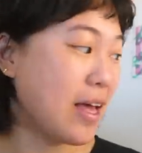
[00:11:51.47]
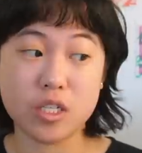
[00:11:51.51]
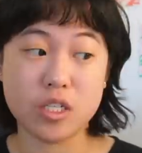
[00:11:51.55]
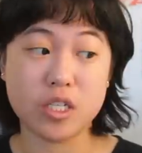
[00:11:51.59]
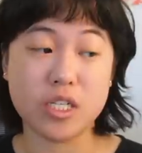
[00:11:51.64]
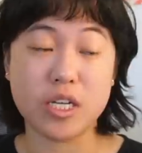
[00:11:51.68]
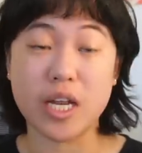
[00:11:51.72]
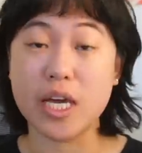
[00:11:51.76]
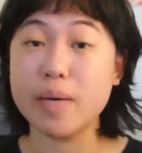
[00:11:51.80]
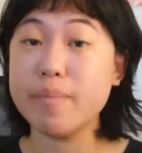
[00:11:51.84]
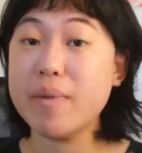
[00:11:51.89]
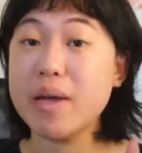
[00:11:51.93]

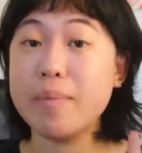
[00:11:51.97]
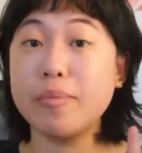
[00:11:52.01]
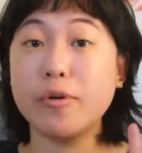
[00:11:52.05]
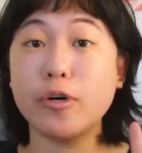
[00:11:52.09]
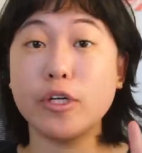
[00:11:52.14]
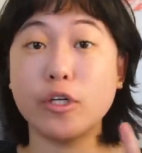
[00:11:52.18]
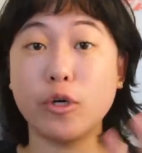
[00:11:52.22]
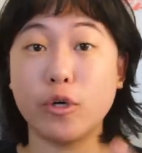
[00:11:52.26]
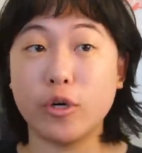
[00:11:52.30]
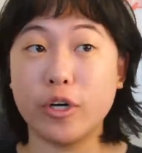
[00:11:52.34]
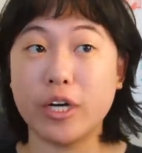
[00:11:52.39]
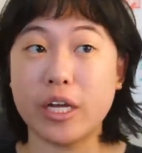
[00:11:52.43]
Today my
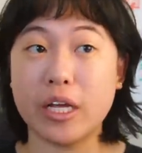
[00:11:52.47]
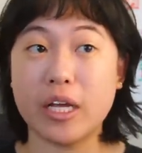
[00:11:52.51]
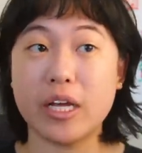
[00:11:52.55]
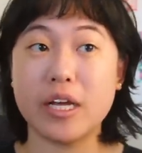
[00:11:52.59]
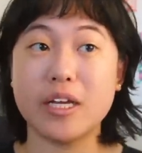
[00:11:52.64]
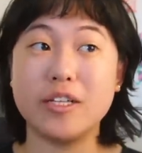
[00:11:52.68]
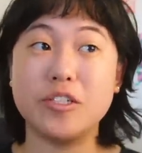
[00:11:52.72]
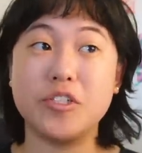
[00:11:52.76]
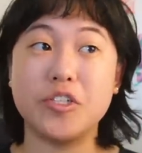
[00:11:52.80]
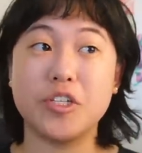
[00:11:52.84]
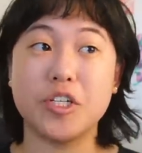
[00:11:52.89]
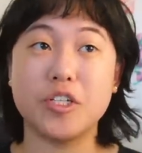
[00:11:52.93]
priority
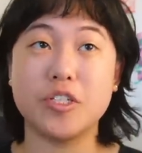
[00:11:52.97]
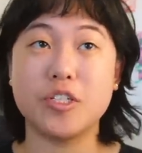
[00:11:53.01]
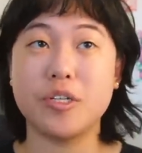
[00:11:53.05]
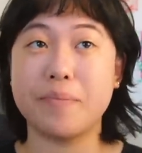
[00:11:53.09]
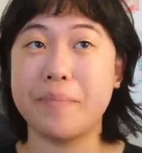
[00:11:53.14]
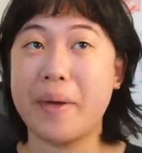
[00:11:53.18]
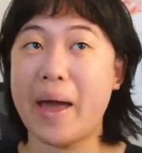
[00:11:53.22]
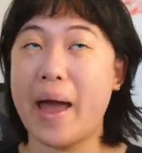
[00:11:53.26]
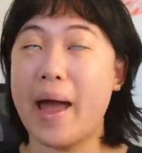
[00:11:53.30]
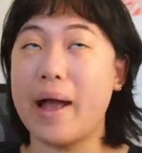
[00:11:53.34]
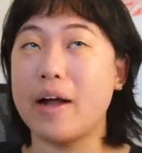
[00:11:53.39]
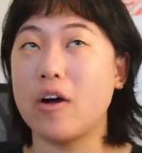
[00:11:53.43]
is just to
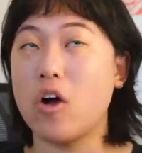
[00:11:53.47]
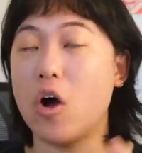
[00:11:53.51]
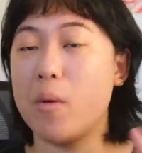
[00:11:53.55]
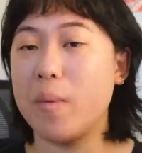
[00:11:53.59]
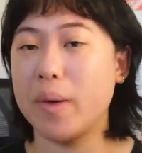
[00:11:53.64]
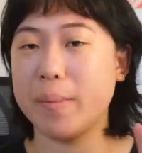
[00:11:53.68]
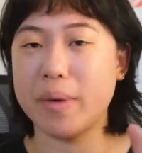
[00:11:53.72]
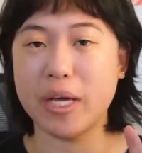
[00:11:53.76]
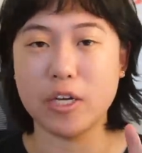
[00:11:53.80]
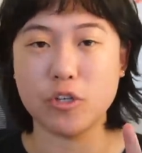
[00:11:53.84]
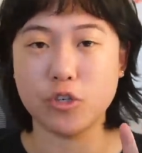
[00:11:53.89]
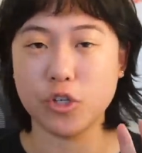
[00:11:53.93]
pack all
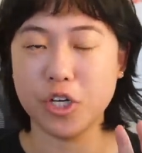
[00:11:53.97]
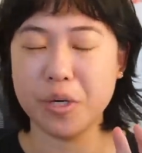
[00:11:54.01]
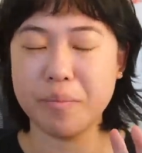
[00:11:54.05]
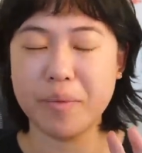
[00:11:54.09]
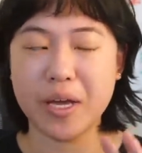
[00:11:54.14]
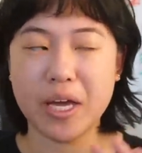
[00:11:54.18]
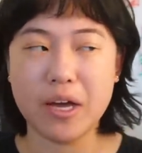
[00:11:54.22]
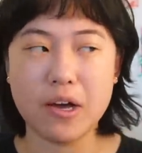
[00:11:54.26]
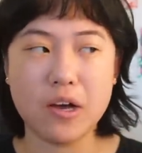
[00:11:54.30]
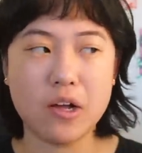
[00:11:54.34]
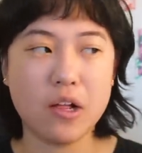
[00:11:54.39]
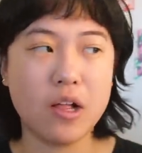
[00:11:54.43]
my Patreon
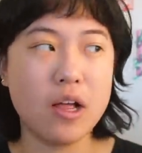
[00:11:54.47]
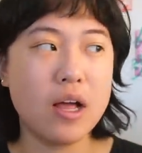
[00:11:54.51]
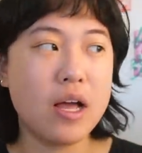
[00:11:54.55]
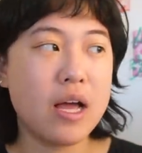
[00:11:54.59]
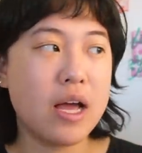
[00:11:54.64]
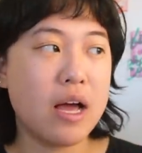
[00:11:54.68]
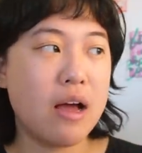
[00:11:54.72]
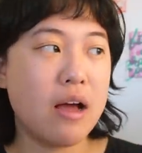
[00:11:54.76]
mail.